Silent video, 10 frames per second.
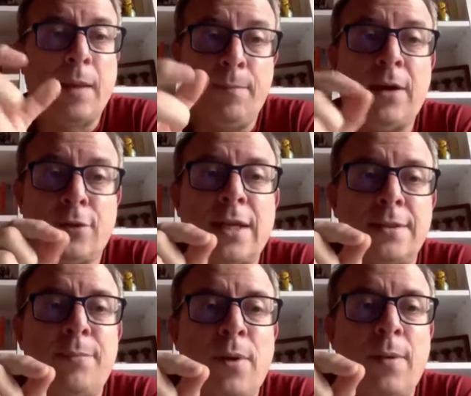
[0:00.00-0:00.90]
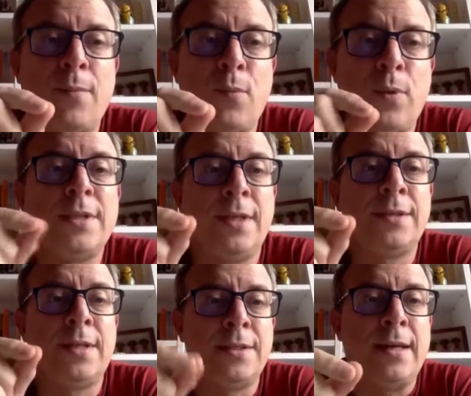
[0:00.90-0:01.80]
because that's a problem with
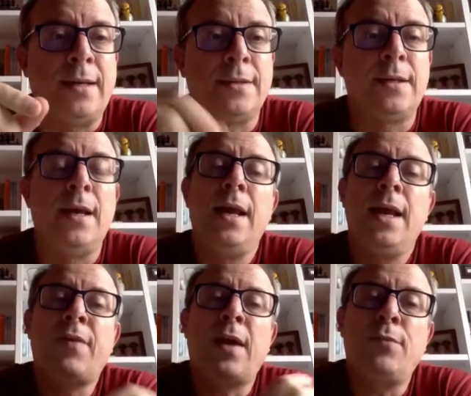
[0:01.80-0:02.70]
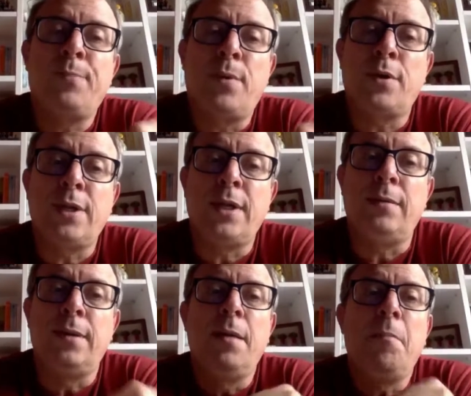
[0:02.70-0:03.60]
citizen science. If I'm
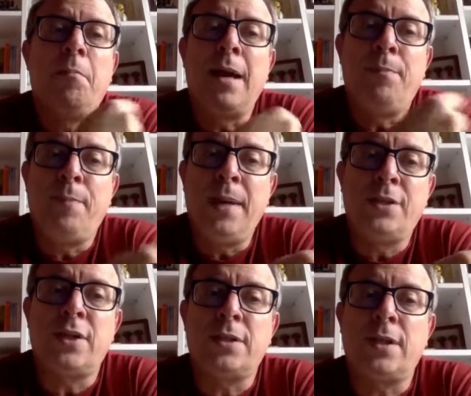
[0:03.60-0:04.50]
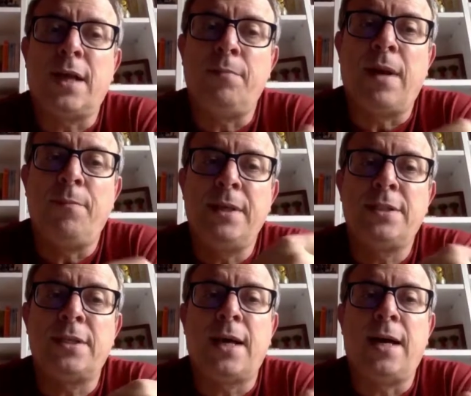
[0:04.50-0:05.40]
reporting my pictures and my
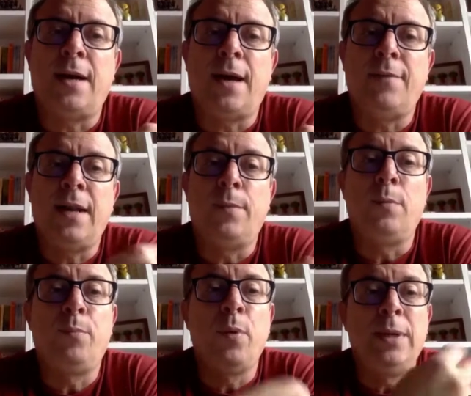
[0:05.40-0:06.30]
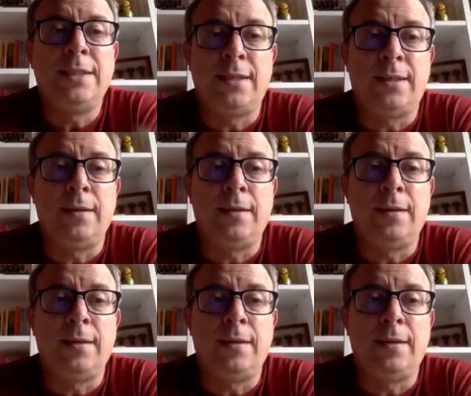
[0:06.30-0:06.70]
pictures are available publicly